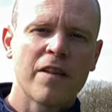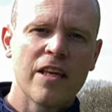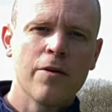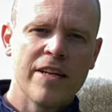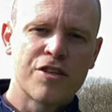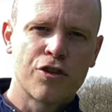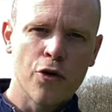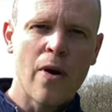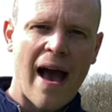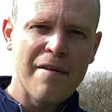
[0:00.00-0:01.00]
of the units do
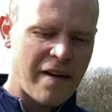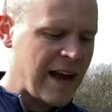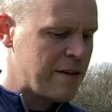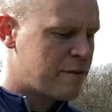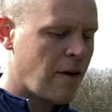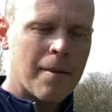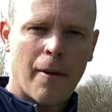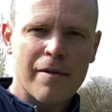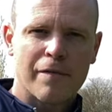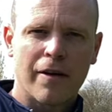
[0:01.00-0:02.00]
have a
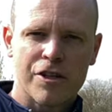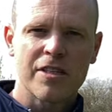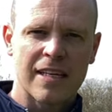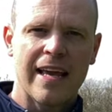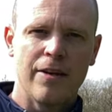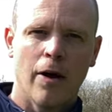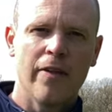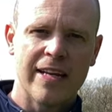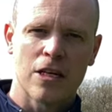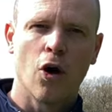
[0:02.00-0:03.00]
vibrate function to let you know that
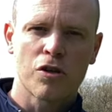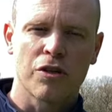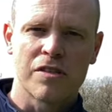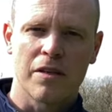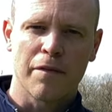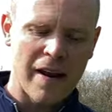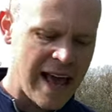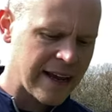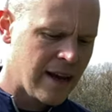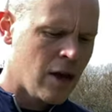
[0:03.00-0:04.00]
it's locked onto the
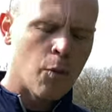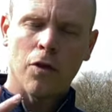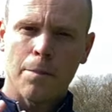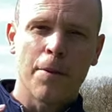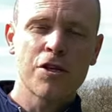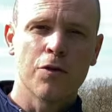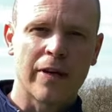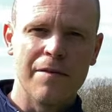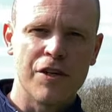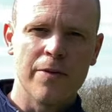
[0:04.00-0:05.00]
flag, what the Bushnell
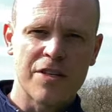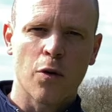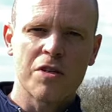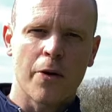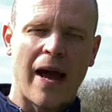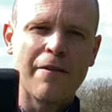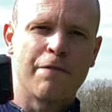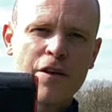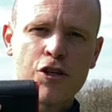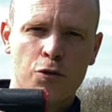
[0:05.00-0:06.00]
gives you is also a
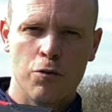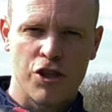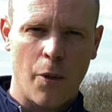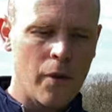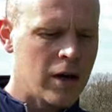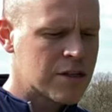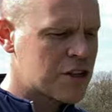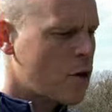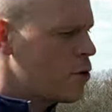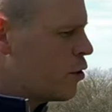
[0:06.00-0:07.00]
visual jolt.
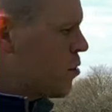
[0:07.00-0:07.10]
So you'll